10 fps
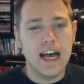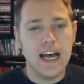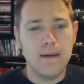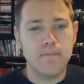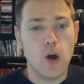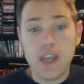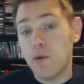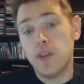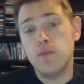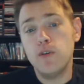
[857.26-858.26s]

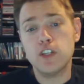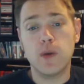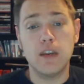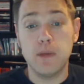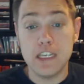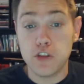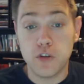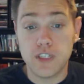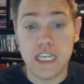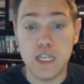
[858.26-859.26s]
Okay, well, the movie's rated
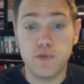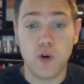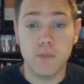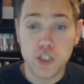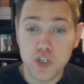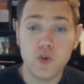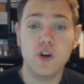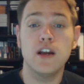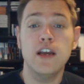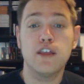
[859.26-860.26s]
PG-13 for
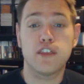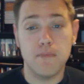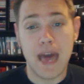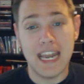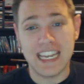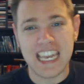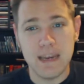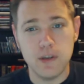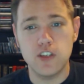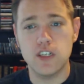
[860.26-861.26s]
mature thematic
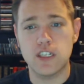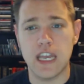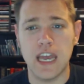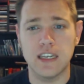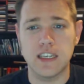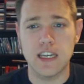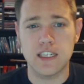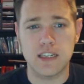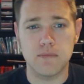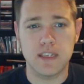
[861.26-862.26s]
images
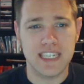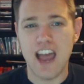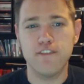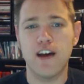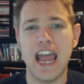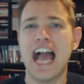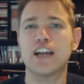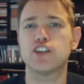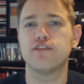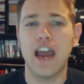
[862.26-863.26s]
and some sci-fi
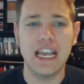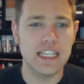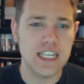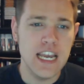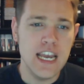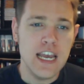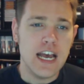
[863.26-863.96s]
action violence.